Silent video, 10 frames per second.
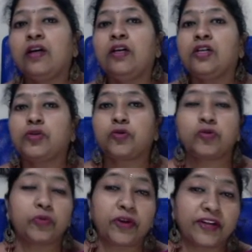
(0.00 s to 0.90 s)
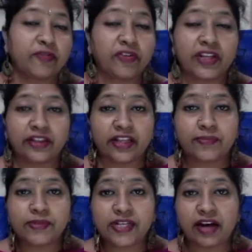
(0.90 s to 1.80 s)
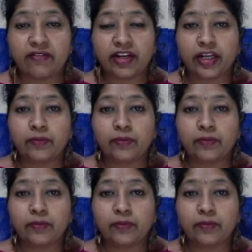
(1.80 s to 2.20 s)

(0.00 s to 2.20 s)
So you get free themes available.